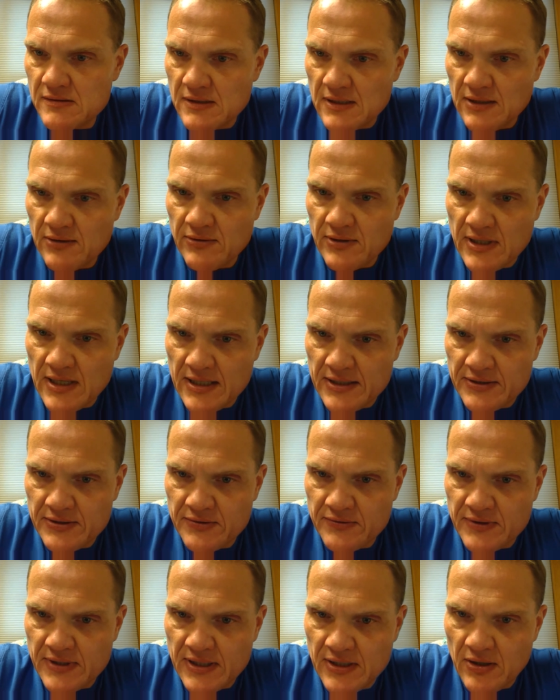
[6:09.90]
I don't know how to
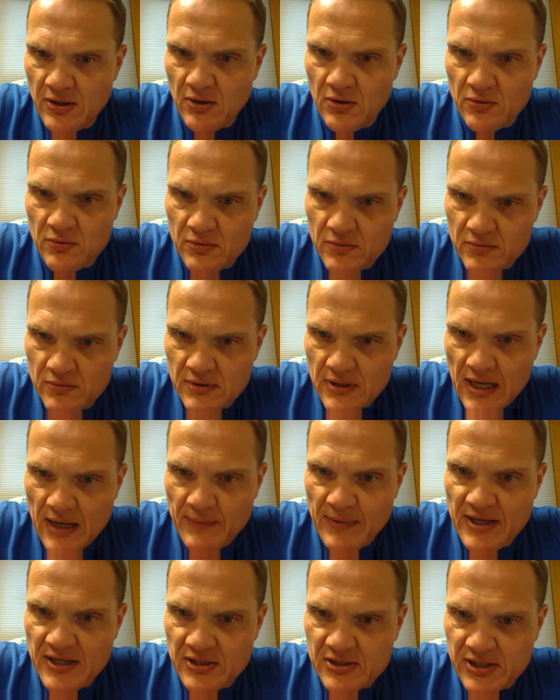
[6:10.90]
do that. Oh, how
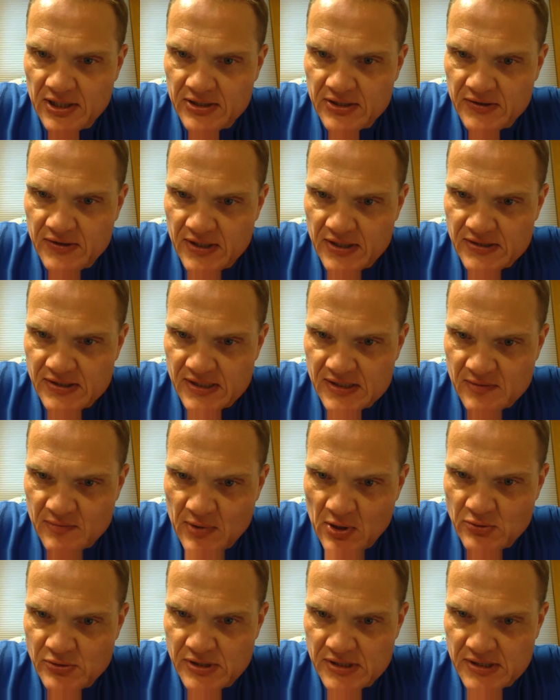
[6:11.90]
about you click the thing that says
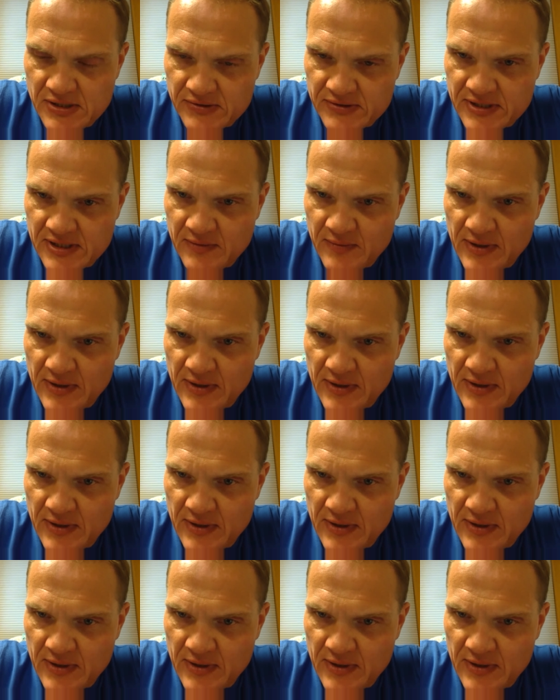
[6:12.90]
emojis here, Tim?